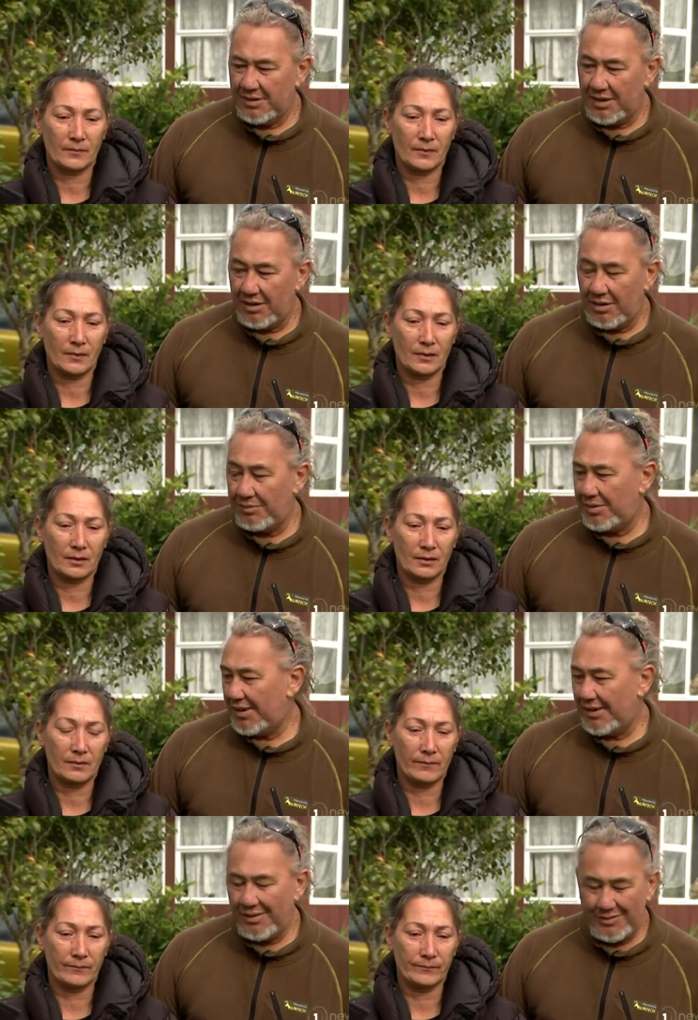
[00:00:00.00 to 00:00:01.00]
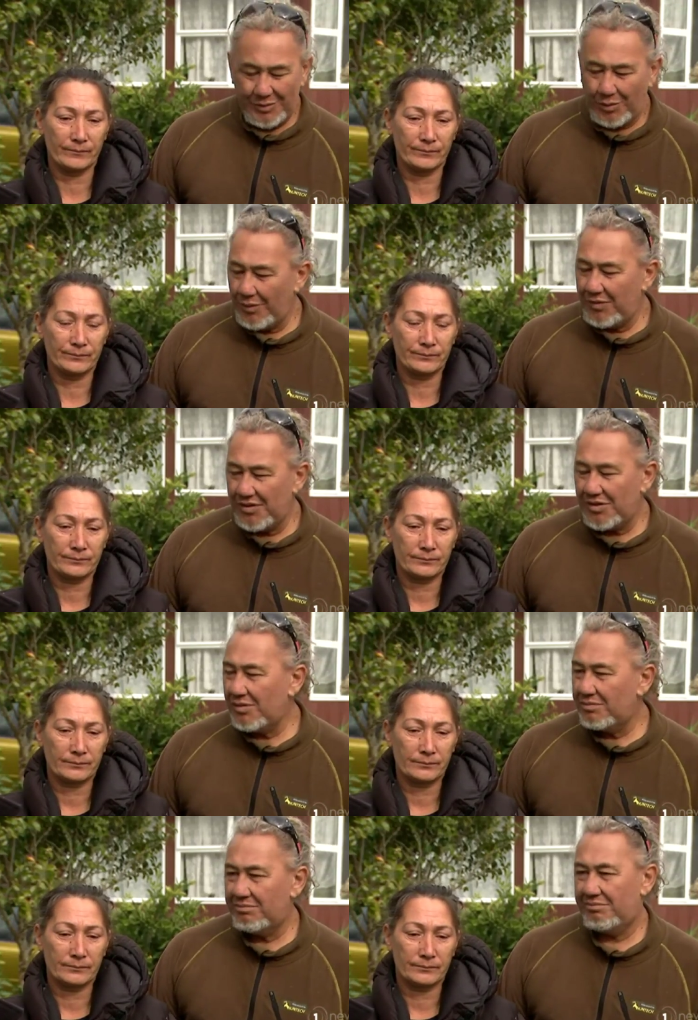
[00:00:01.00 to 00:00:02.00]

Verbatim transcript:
Speaker 1: You know, I'd be angry, 12 years old.